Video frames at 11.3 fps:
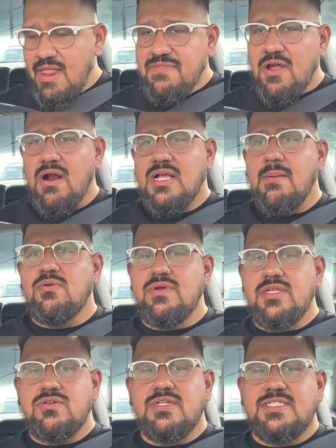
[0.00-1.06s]
There are a couple
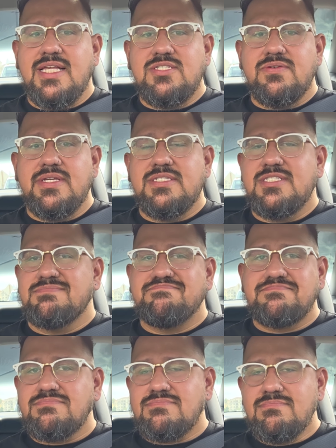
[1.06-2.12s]
really cool accessories,
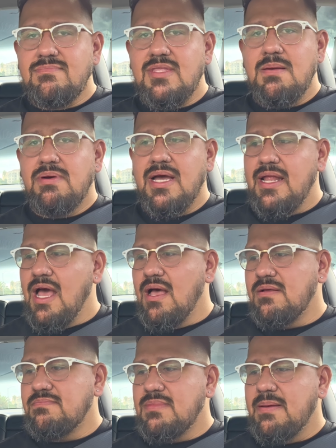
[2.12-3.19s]
but
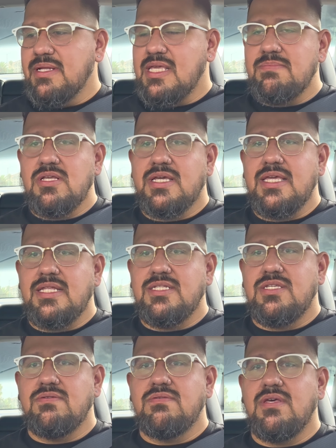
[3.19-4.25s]
I'm gonna keep looking
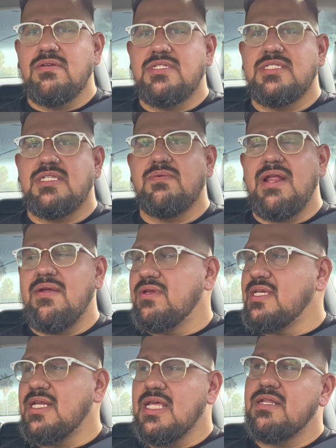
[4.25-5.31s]
into those to see what I
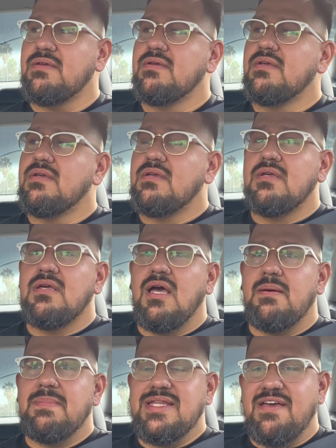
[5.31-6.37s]
really need.
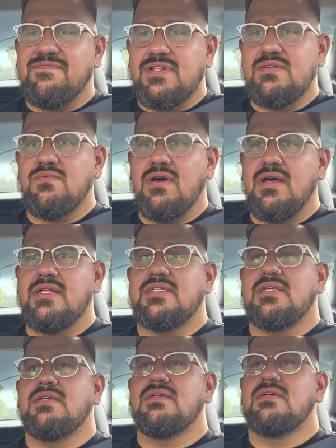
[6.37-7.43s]
I definitely
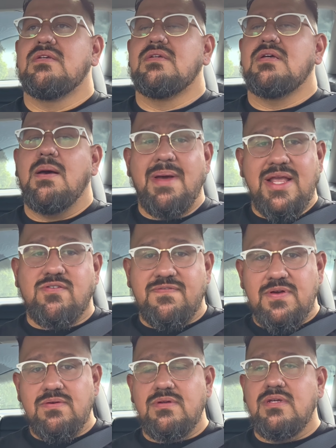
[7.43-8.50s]
want a
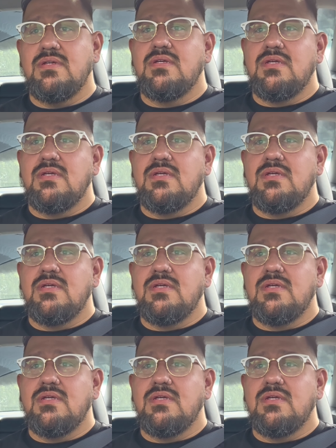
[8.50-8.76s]
microphone.